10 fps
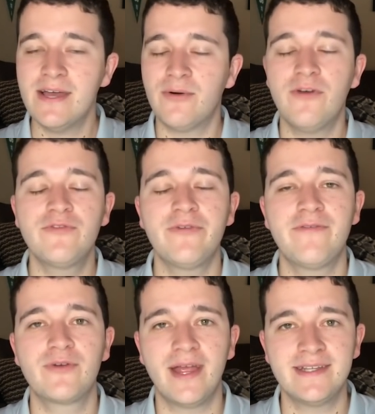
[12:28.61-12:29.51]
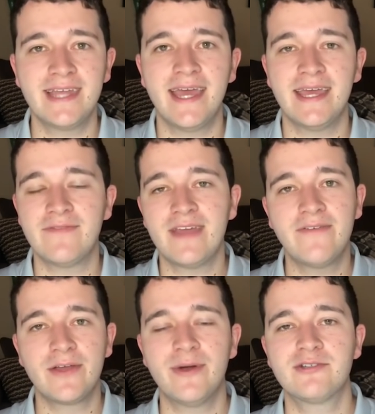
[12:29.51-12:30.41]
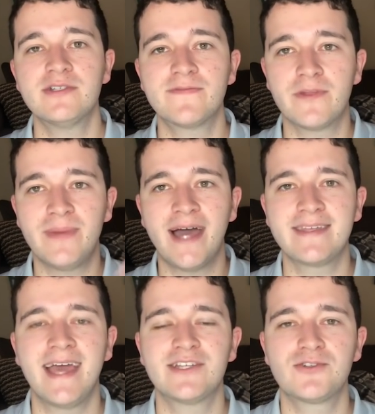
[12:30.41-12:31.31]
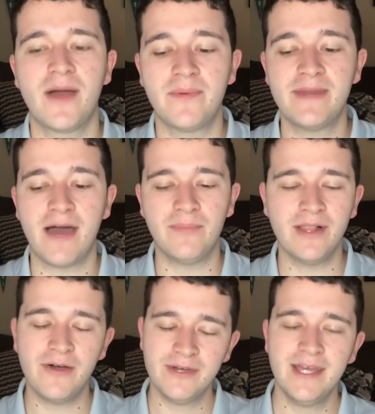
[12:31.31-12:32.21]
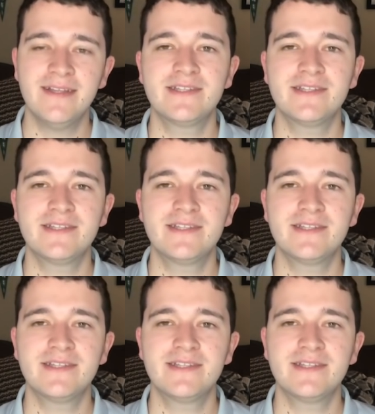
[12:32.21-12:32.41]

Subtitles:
Well, hopefully we have a great day, and if you have any questions for the podcast, drop them down below.